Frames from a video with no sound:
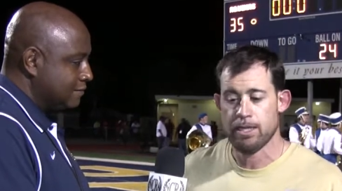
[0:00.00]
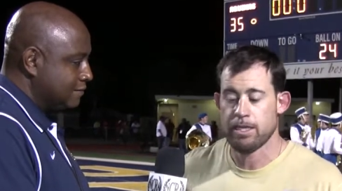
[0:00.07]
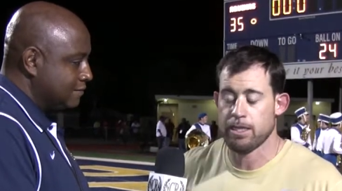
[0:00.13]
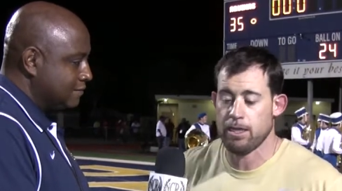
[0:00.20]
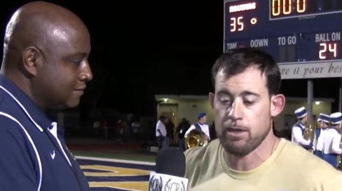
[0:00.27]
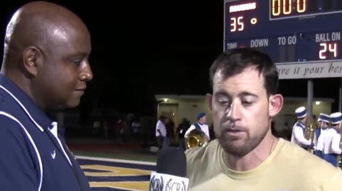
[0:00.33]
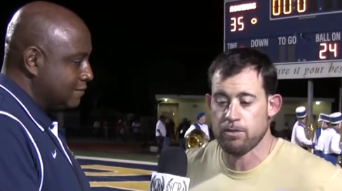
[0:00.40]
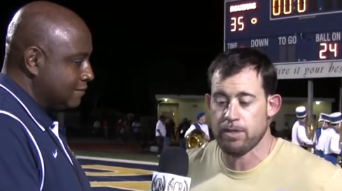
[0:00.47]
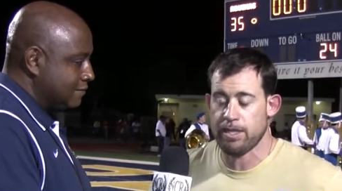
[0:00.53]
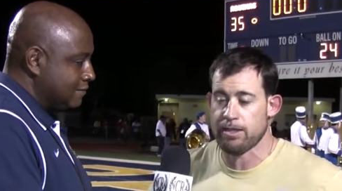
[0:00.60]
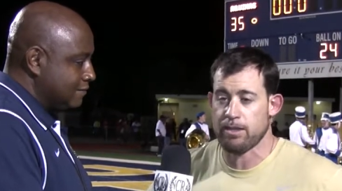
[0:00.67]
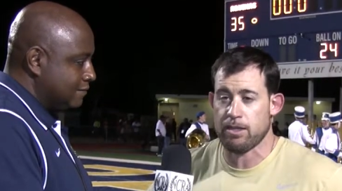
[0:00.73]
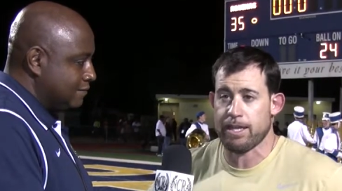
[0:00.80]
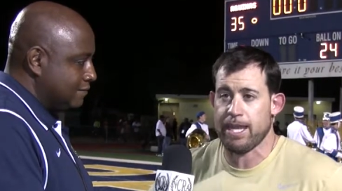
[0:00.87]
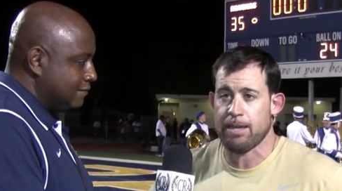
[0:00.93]
Speaker 1: You know, they,
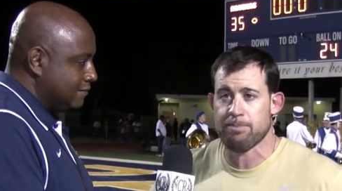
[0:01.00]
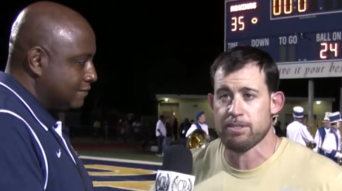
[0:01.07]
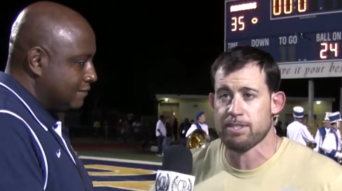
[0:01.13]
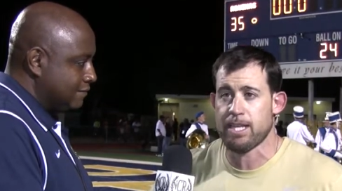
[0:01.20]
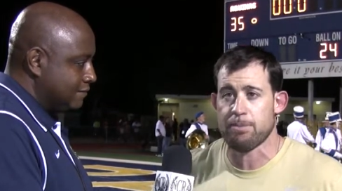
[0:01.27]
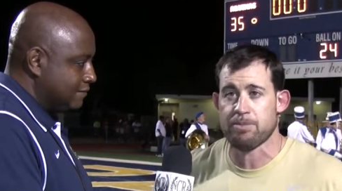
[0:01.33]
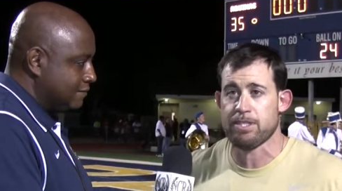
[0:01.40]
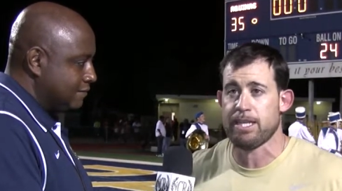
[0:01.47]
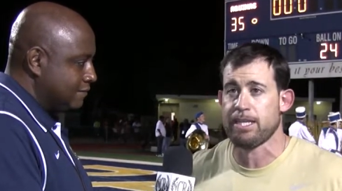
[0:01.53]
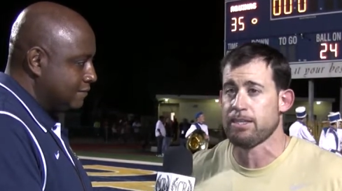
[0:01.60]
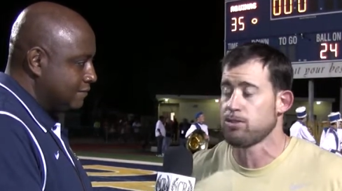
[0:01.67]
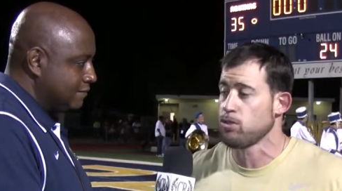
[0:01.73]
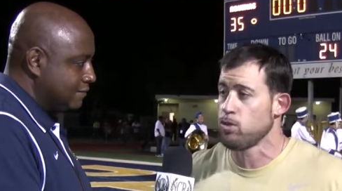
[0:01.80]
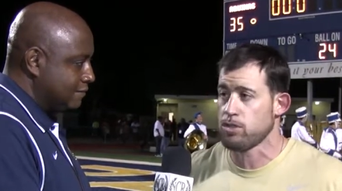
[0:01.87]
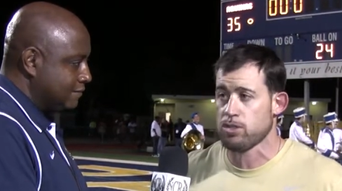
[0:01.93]
the captains kept
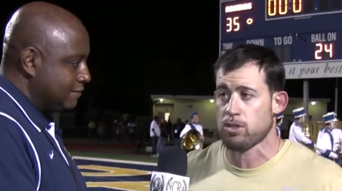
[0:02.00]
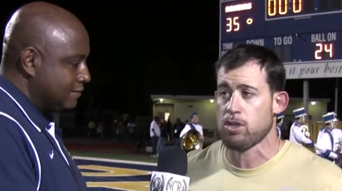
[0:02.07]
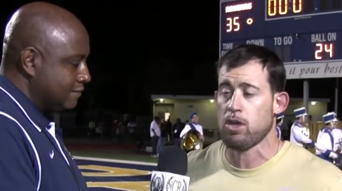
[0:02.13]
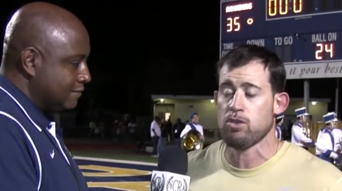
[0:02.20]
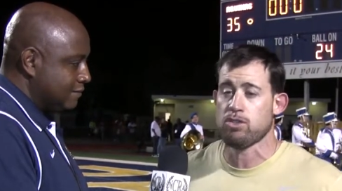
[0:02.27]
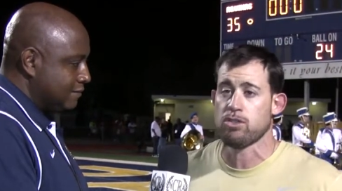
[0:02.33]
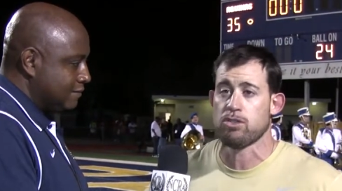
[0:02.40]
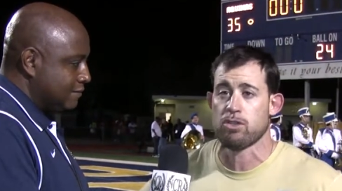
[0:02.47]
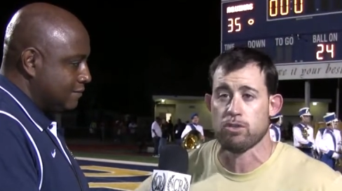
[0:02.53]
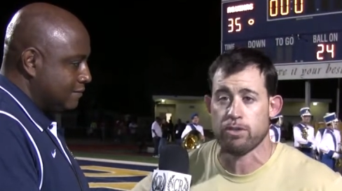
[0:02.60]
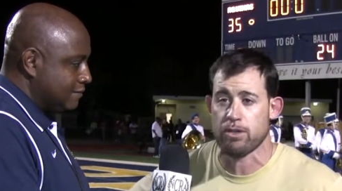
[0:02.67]
saying, do what your coach to do.